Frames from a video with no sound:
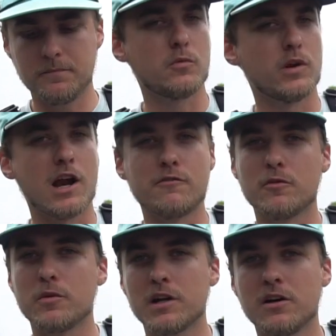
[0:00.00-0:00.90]

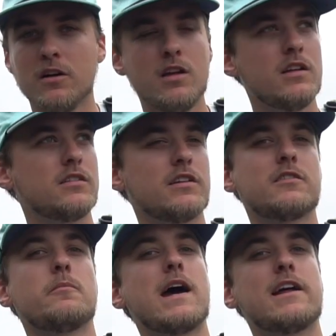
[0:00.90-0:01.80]
Whatever reel,
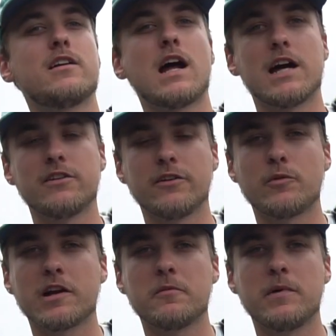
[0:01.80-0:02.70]
doesn't matter. I just
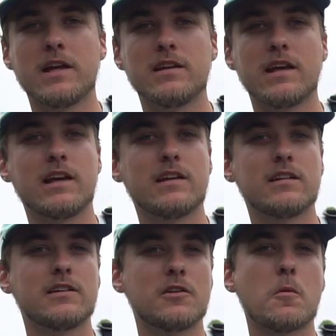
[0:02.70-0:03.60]
recommend a,
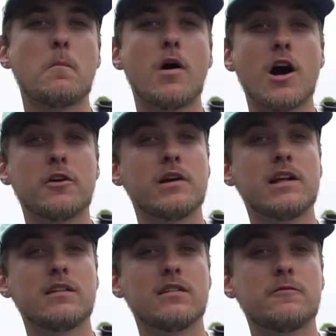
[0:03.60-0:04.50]
you know,
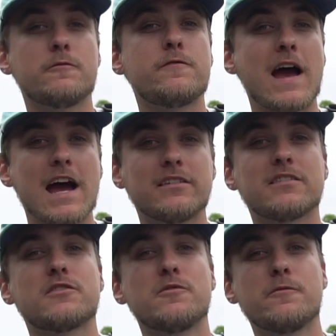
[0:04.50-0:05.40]
moderate
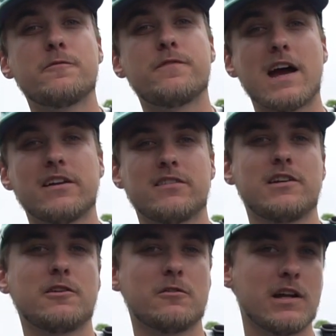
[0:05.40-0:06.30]
fast to fast
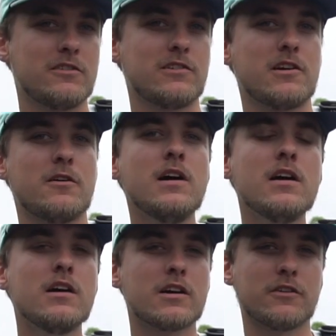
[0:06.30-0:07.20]
gear ratio,
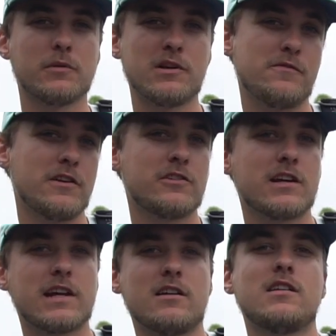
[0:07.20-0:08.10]
because when you're fishing
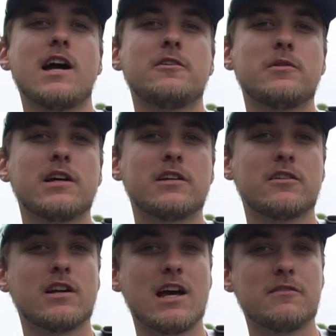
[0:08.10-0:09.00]
a Carolina rig,
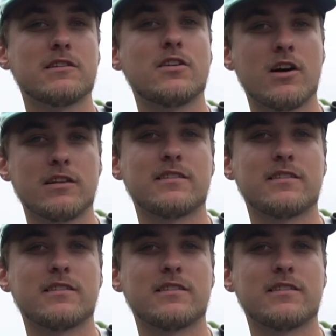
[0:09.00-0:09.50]
you're going to have a ton of